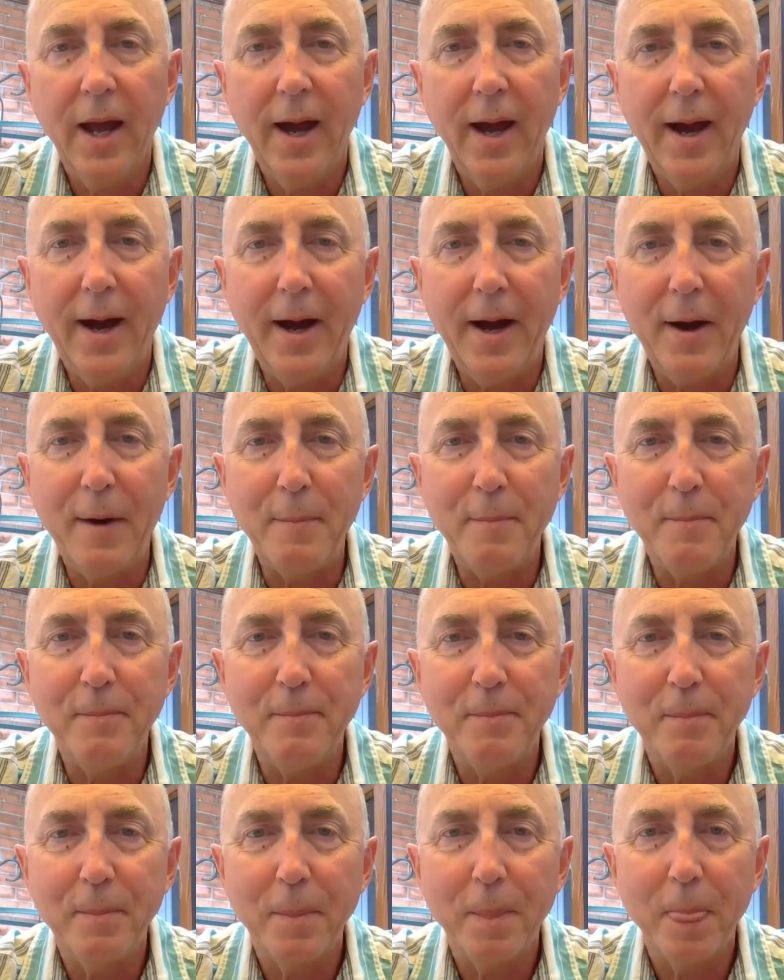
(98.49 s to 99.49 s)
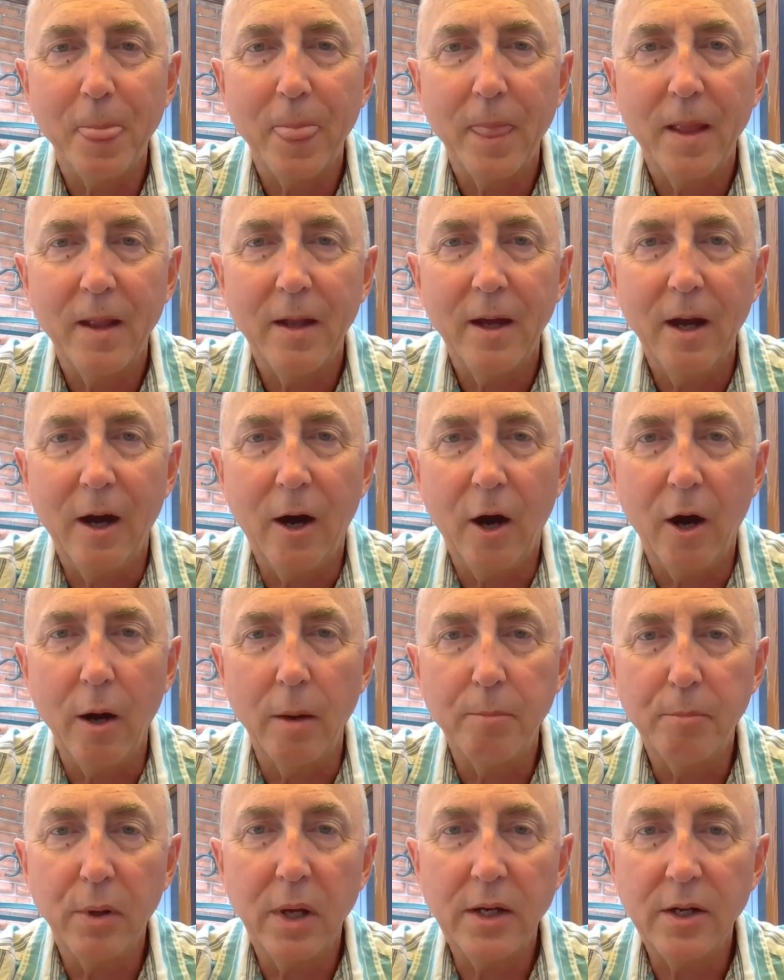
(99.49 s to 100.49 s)
are
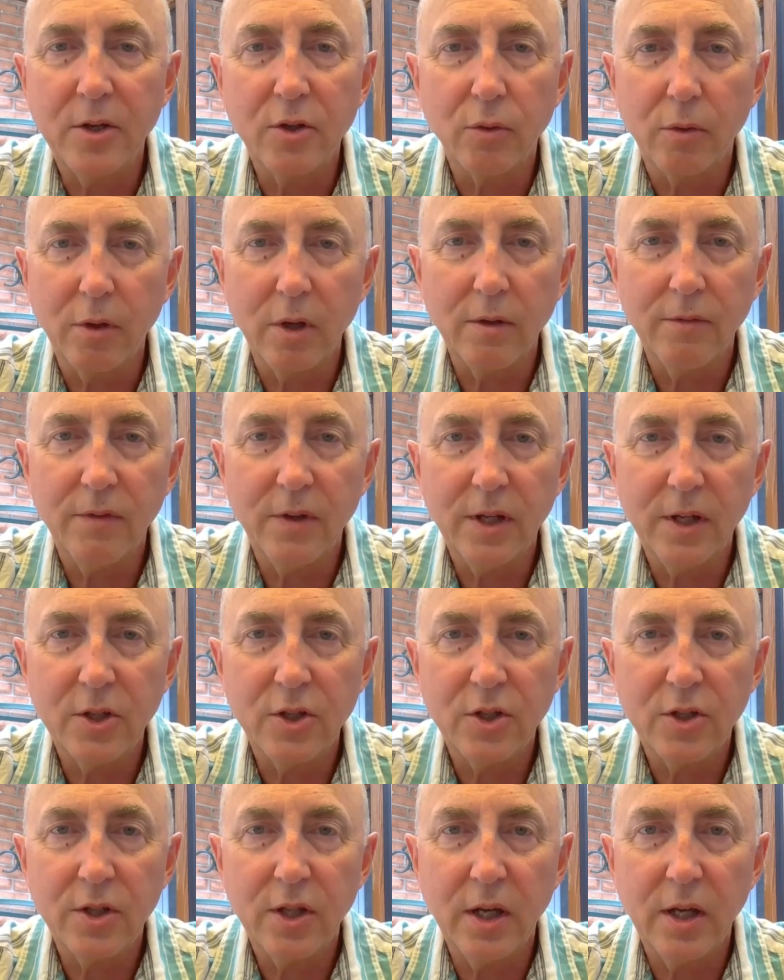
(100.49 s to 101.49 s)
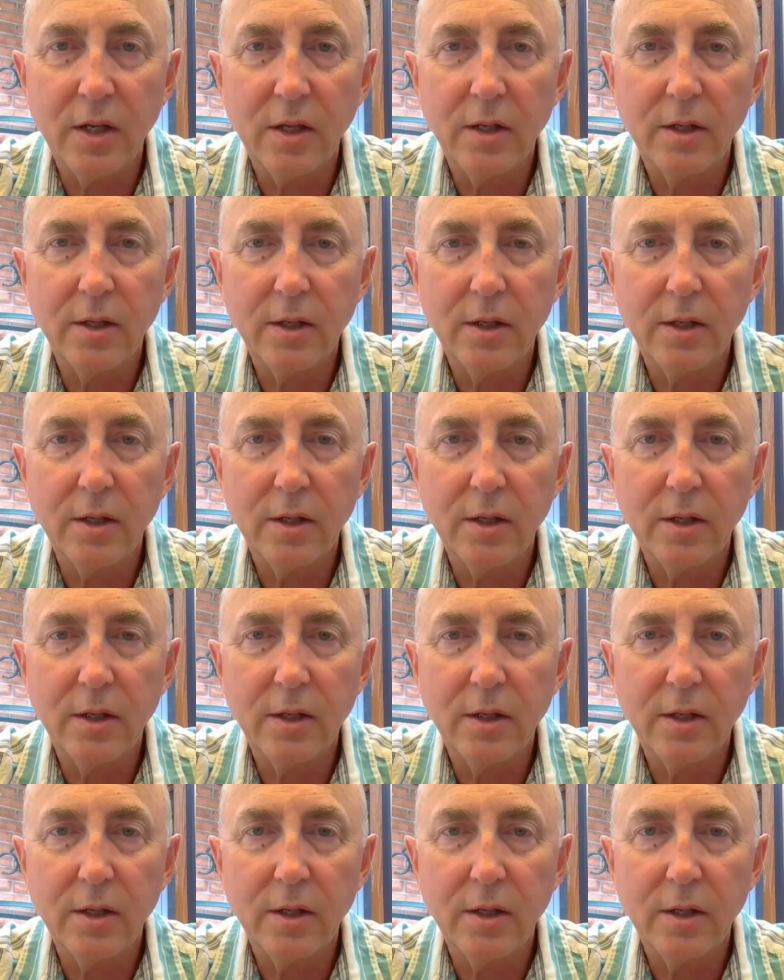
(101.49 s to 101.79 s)
predatory fish that